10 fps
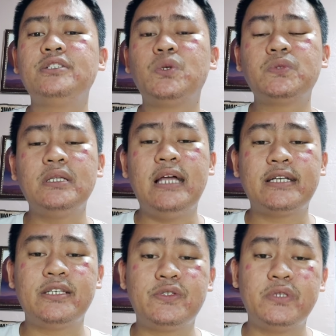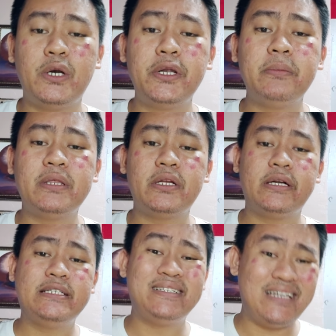total access to the learning
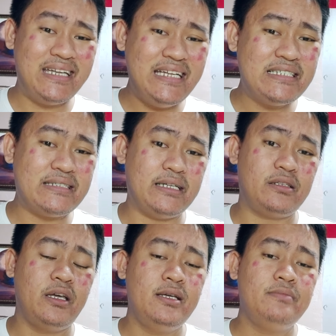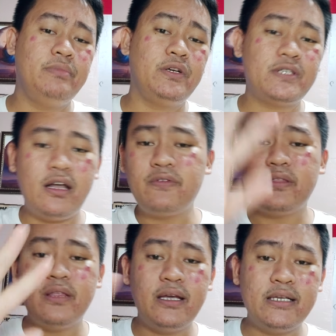material in just an instant, because
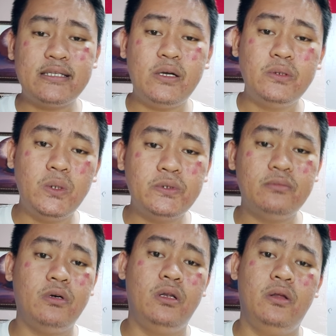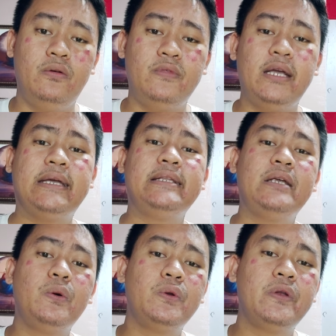everything is downloadable. No, they can
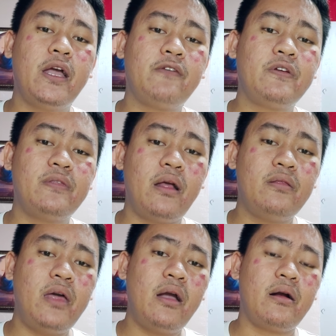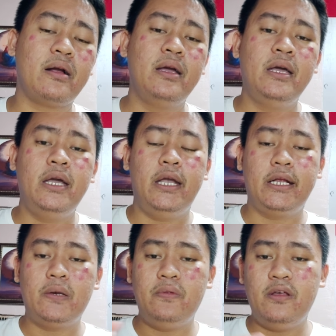download everything there,
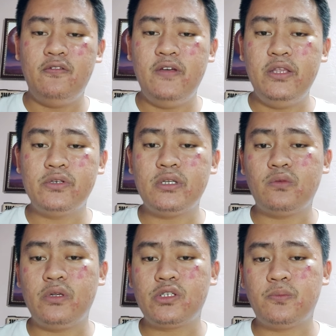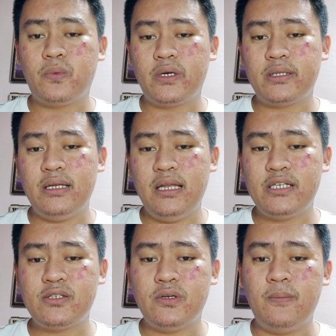including videos that will support the
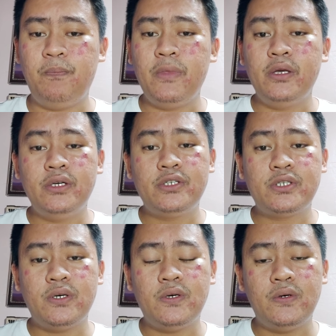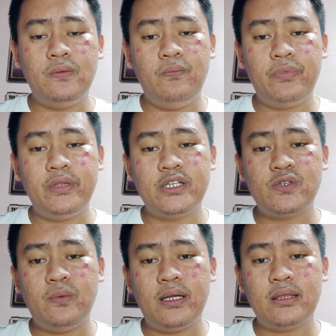lesson. So that's
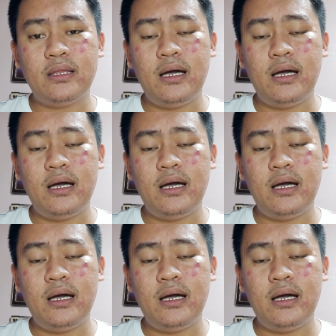what